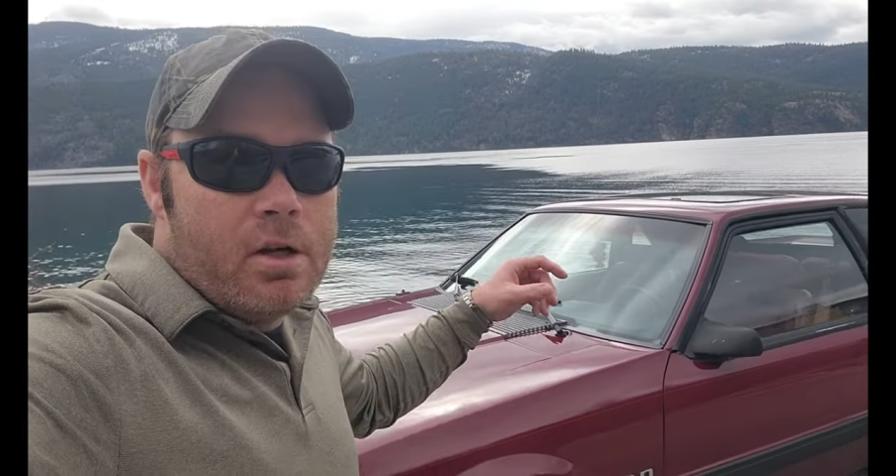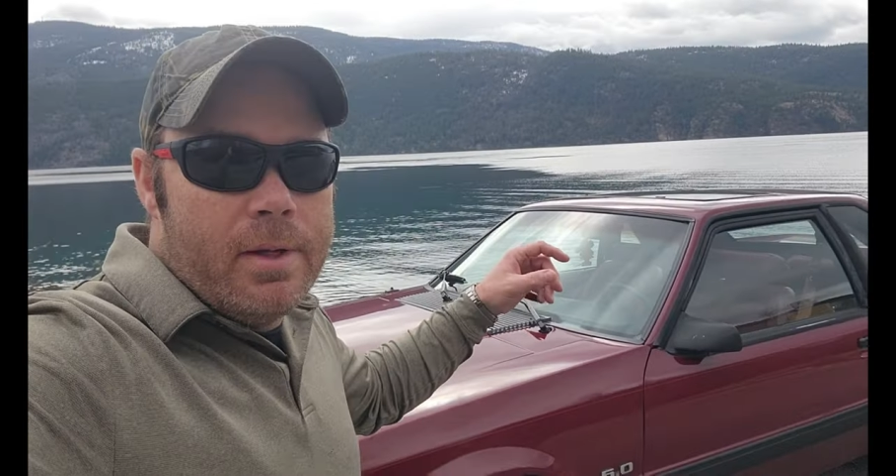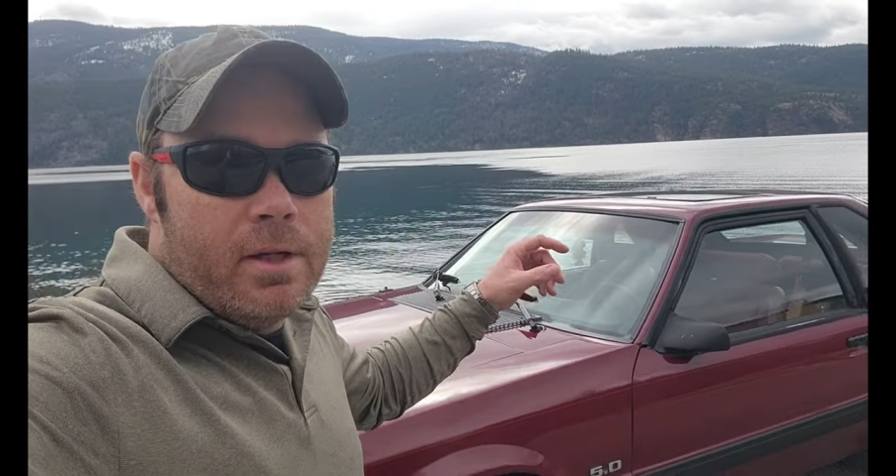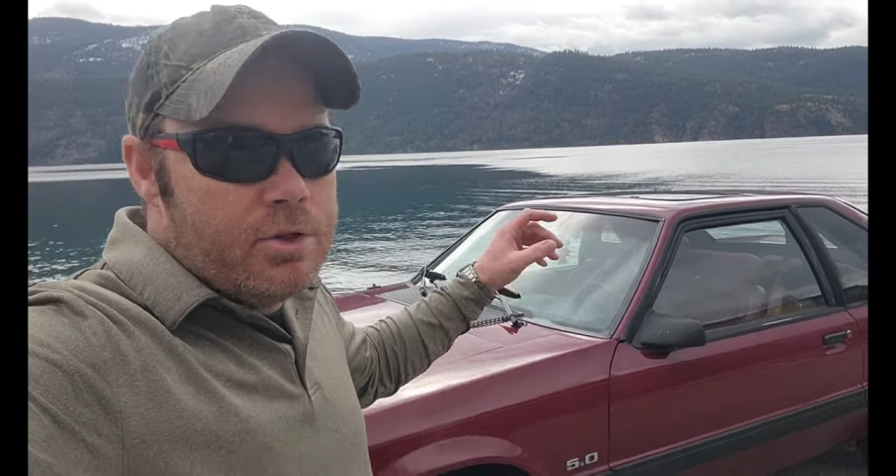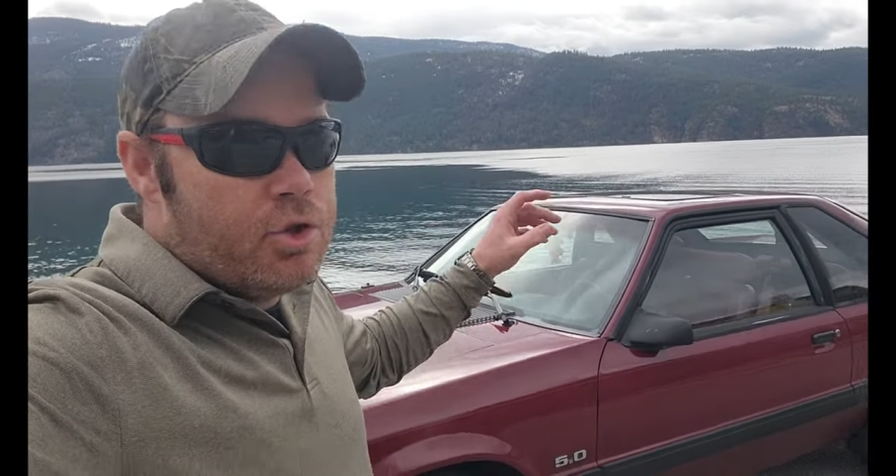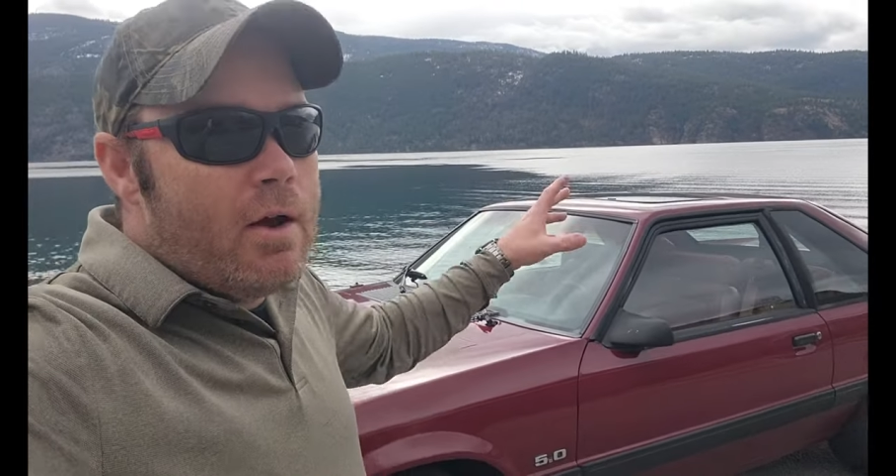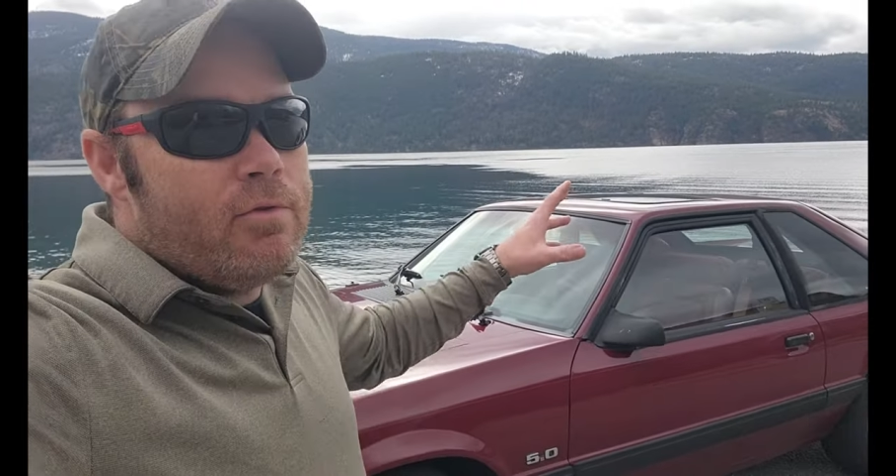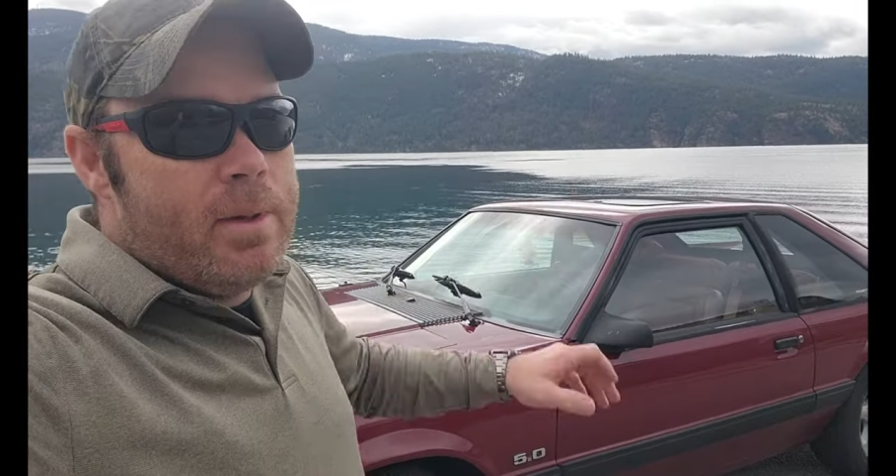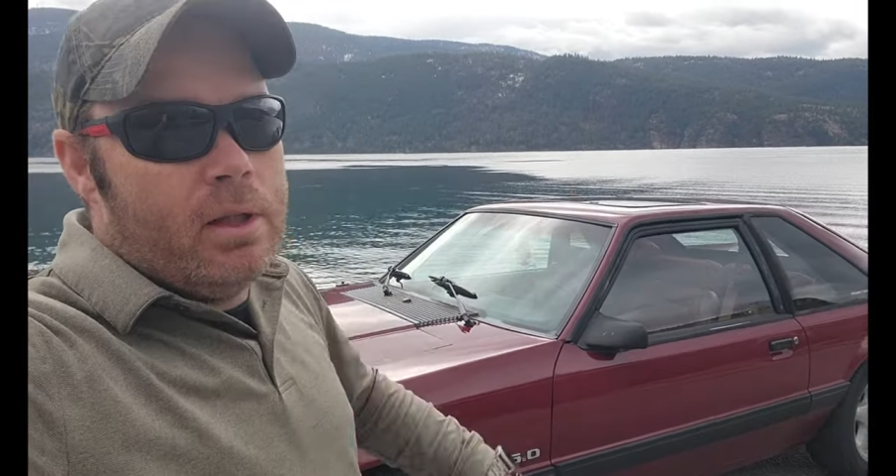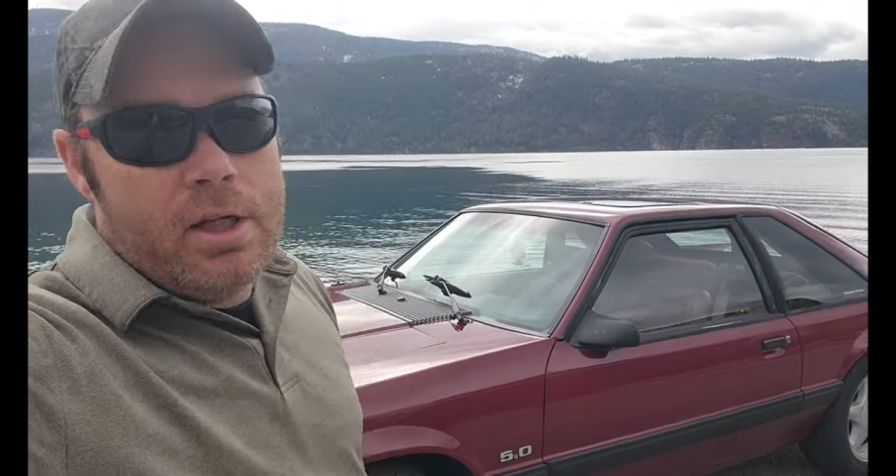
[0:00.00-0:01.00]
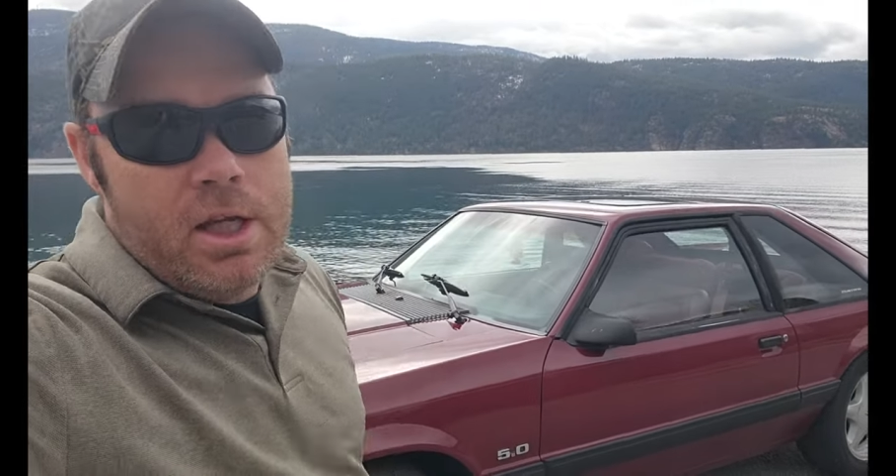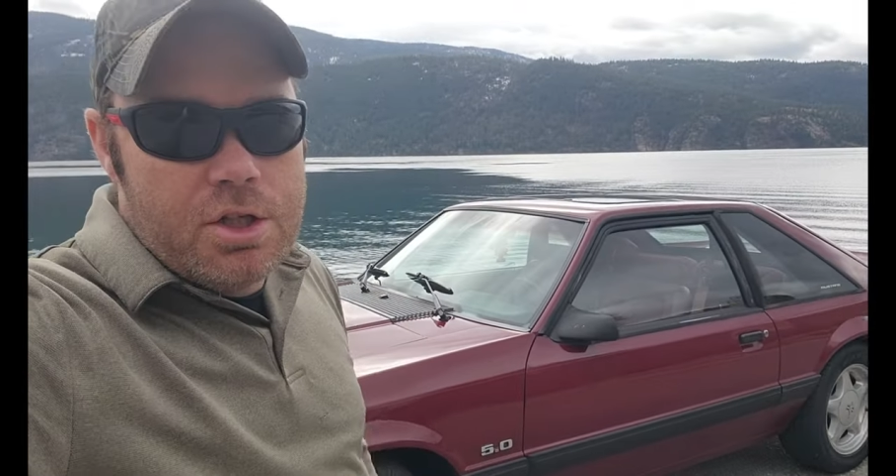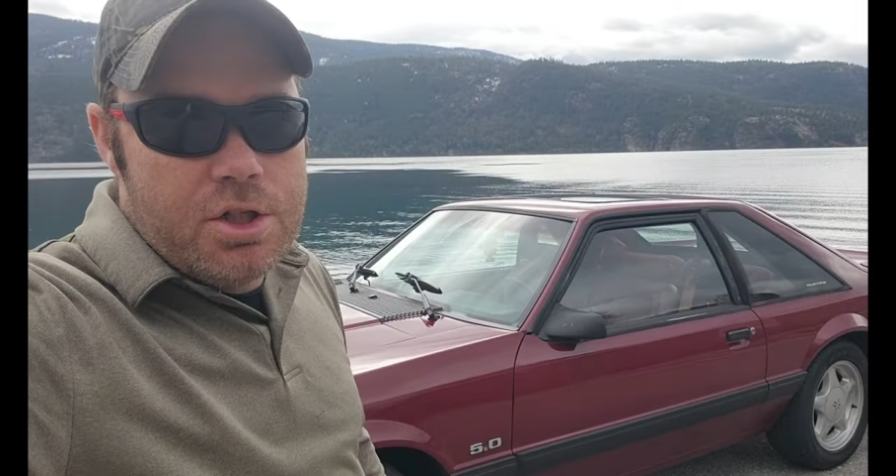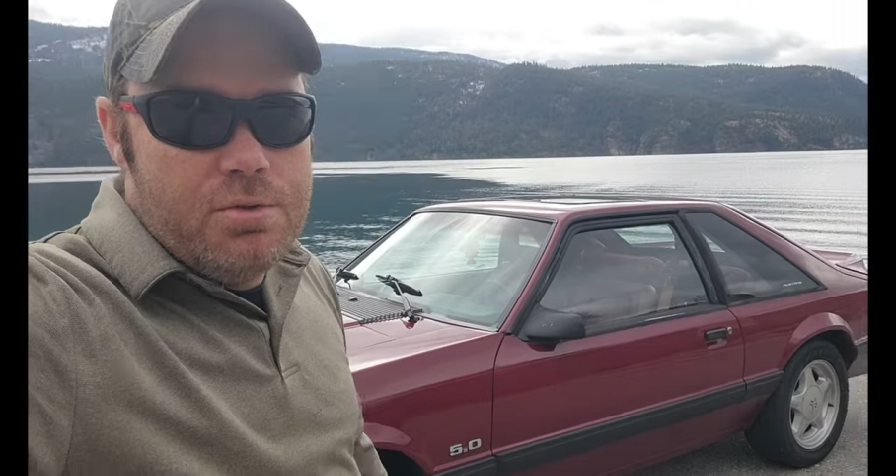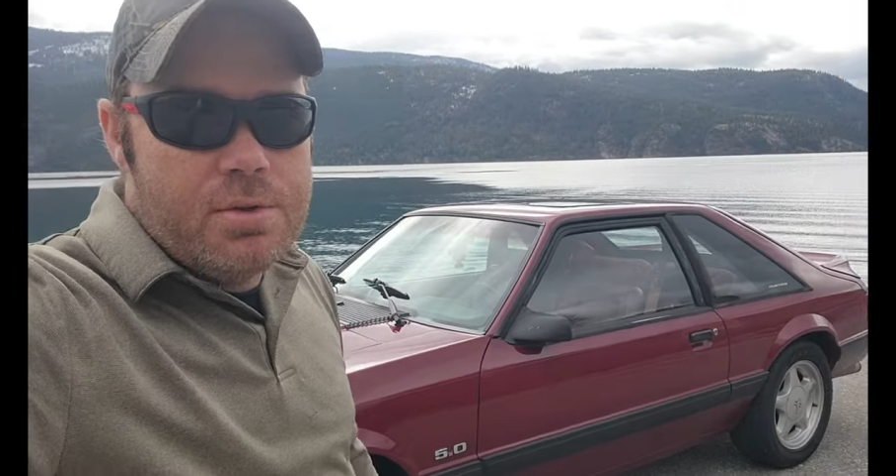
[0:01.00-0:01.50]
bit of drivability
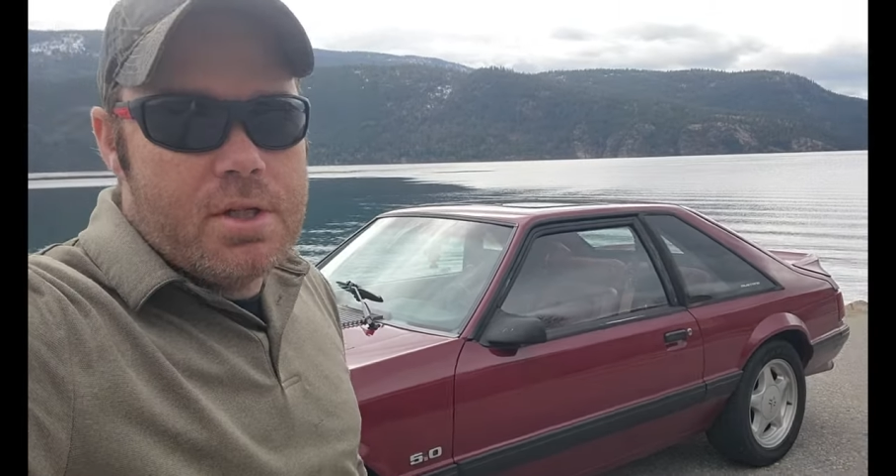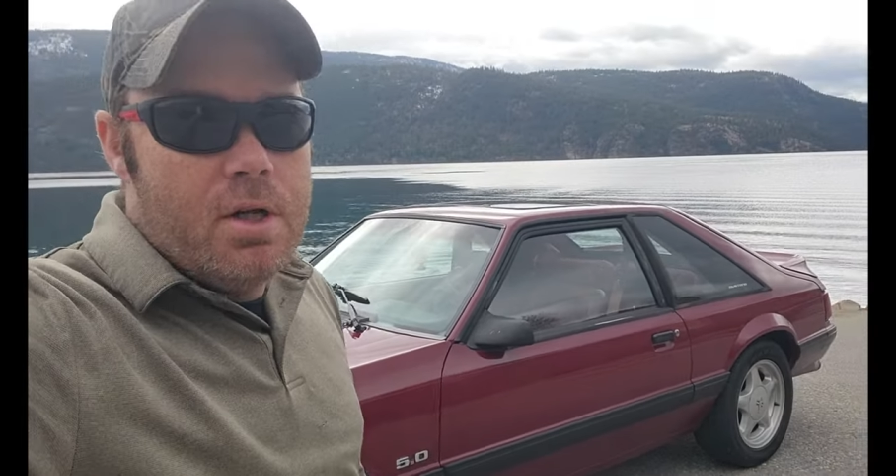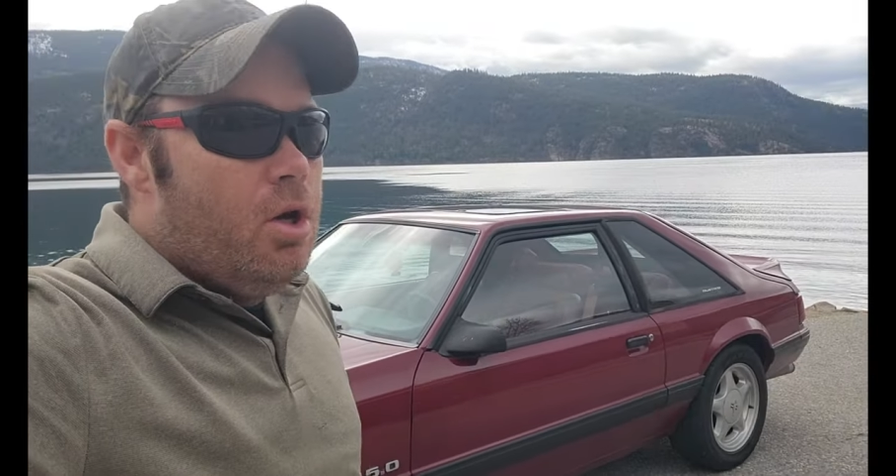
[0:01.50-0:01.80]
issues,